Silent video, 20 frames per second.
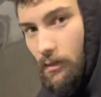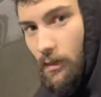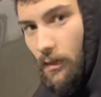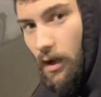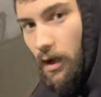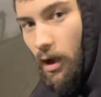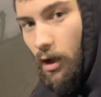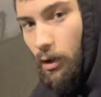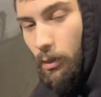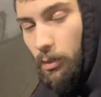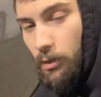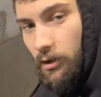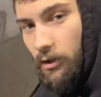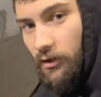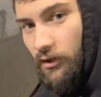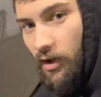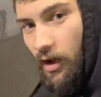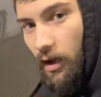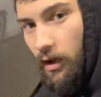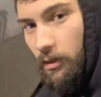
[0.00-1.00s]
caliper is
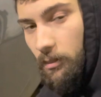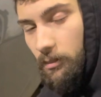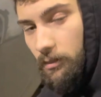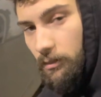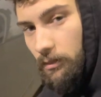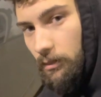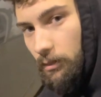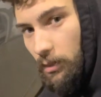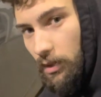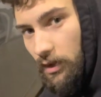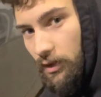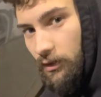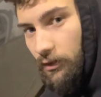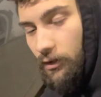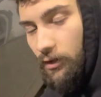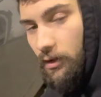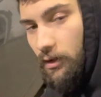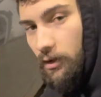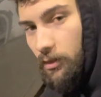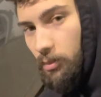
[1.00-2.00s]
on, pins
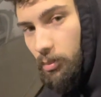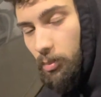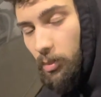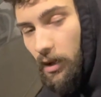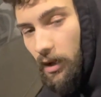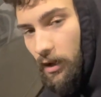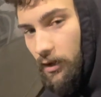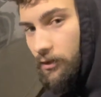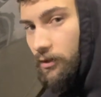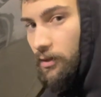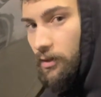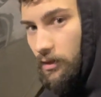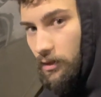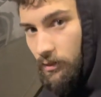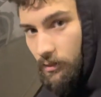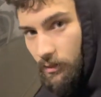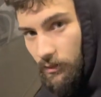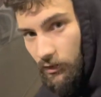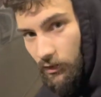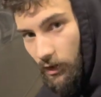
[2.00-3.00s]
are in, pads are in,
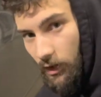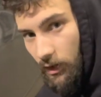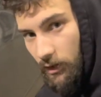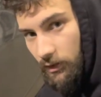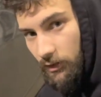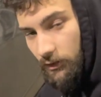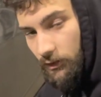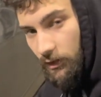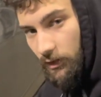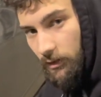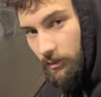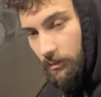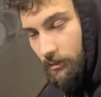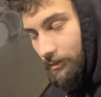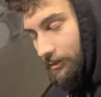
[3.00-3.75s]
slide is in.